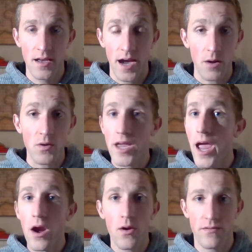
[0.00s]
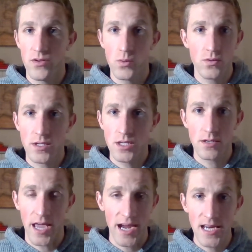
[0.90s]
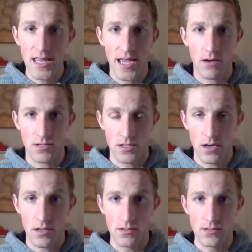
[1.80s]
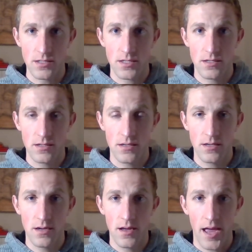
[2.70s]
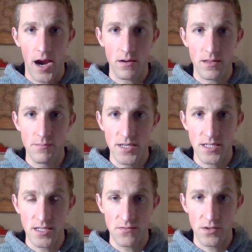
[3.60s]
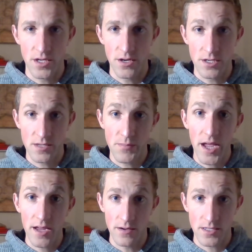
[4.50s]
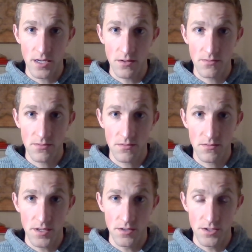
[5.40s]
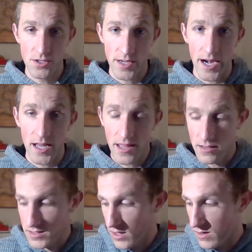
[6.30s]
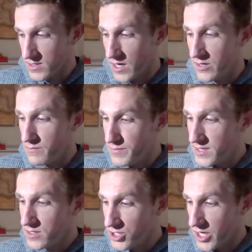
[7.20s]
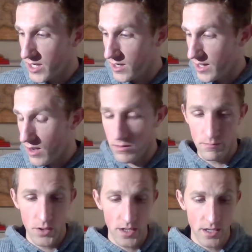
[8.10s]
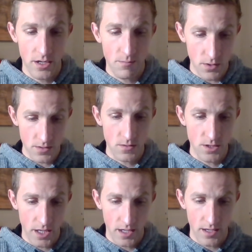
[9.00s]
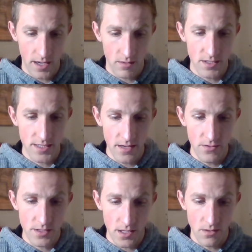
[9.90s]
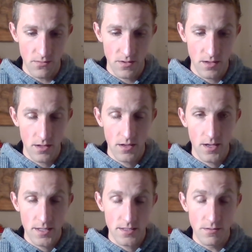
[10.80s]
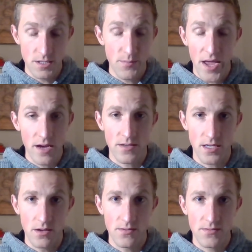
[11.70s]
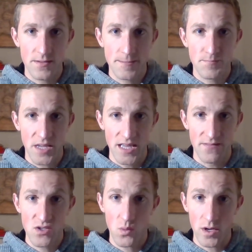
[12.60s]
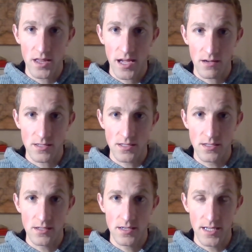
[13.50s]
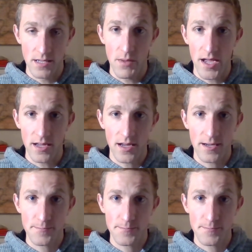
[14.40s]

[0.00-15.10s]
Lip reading: I don't care if you only took $80,000 out of the business for the year to pay yourself. You know, you took $80,000 out of your business checking account and put it into your personal checking account to save yourself, to pay yourself, and left $20,000 in the bank.